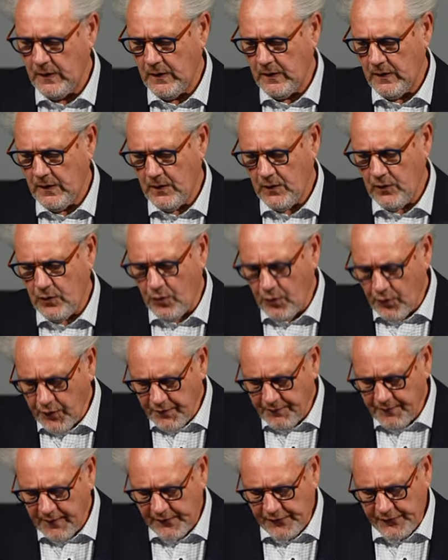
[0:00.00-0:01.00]
older
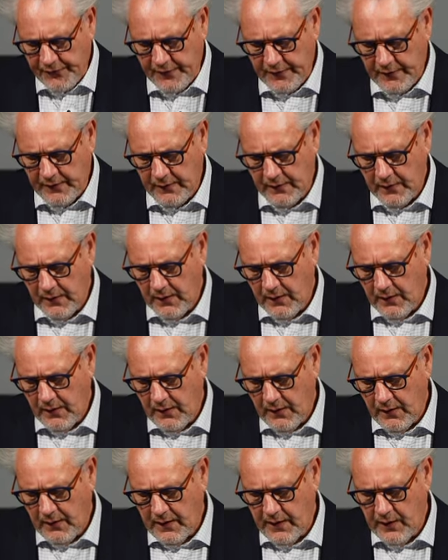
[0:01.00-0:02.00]
ones in
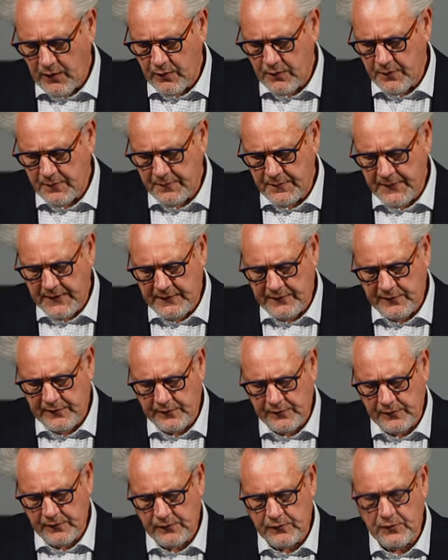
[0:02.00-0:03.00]
our midst,
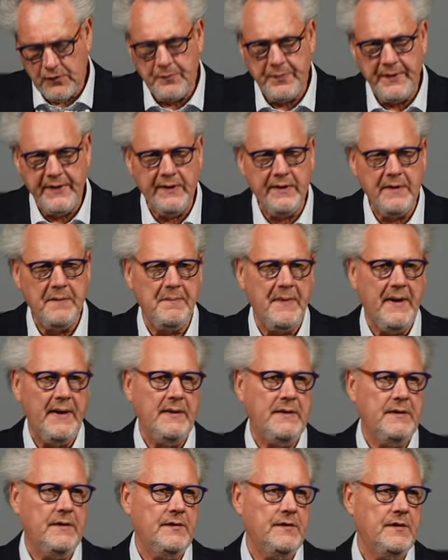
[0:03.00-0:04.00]
to be
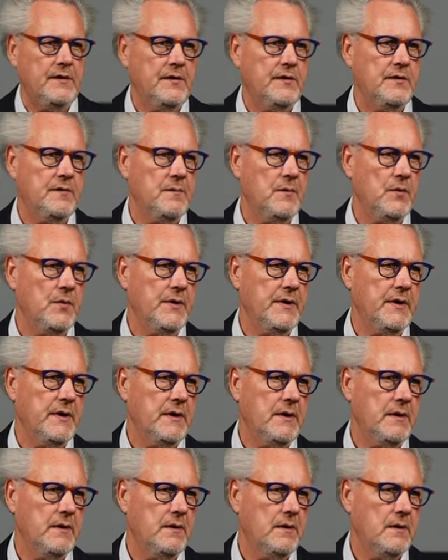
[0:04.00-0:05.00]
reminded this morning
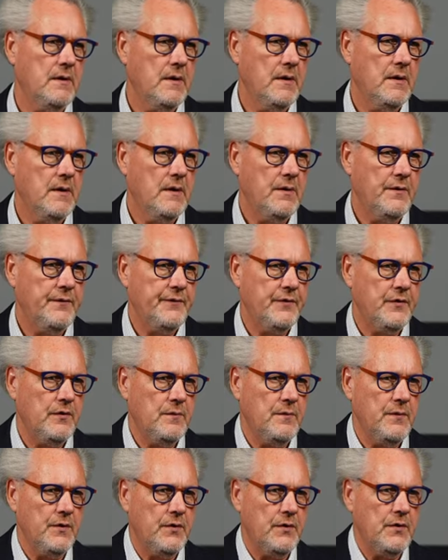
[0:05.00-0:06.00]

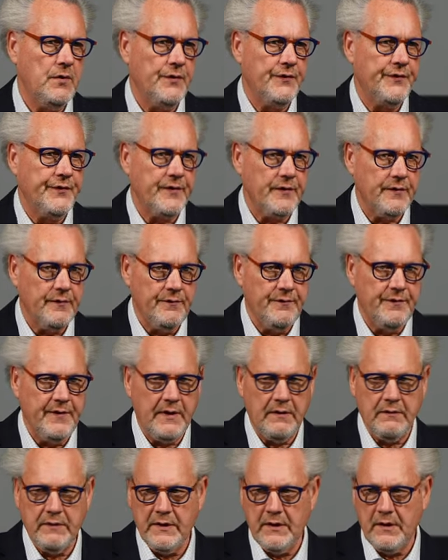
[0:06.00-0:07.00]
from God's
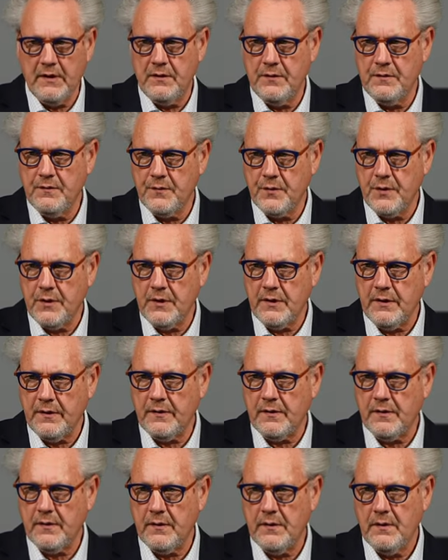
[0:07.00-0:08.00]
very own word
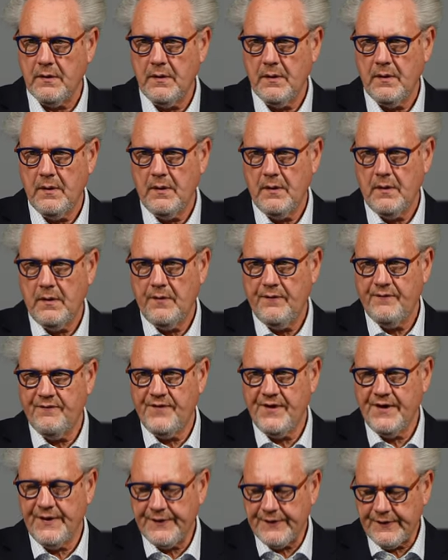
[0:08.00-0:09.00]

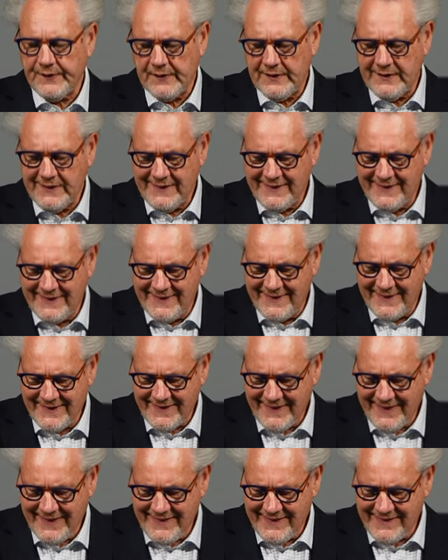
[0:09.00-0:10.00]
what
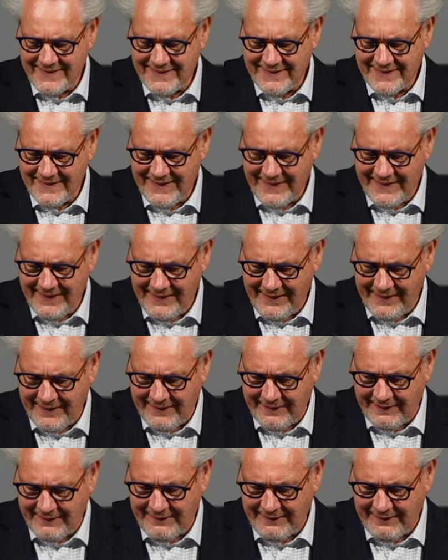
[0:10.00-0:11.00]
grace is.